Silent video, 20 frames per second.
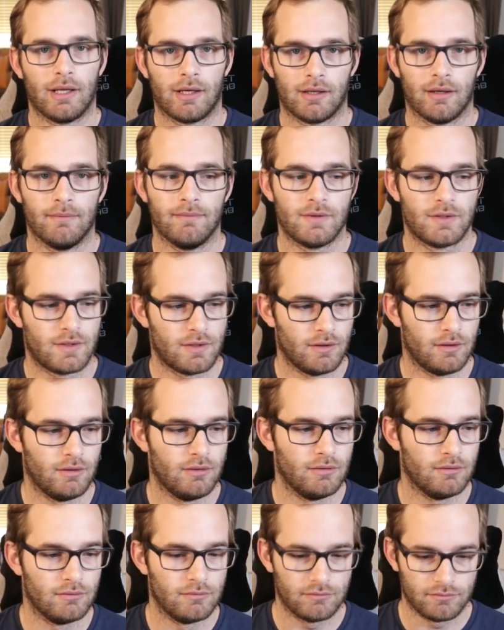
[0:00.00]
comes
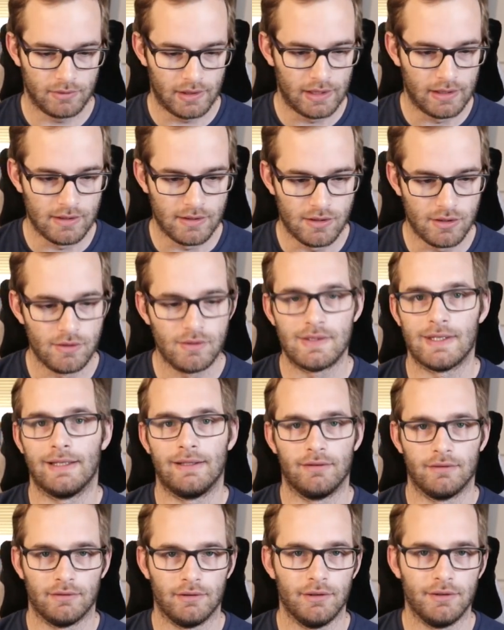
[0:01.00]
to
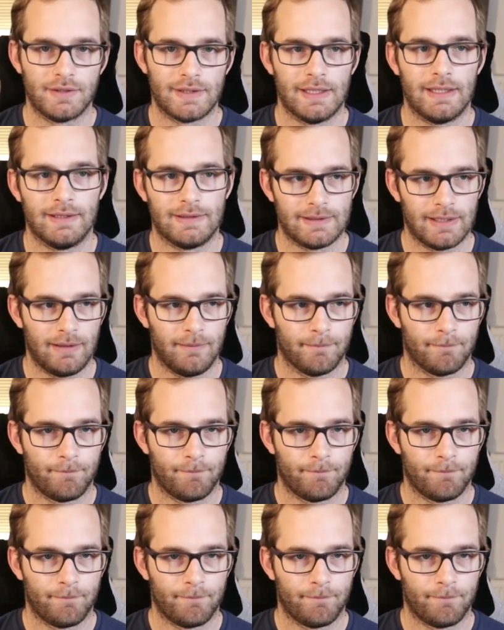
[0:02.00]
inducing lucidity.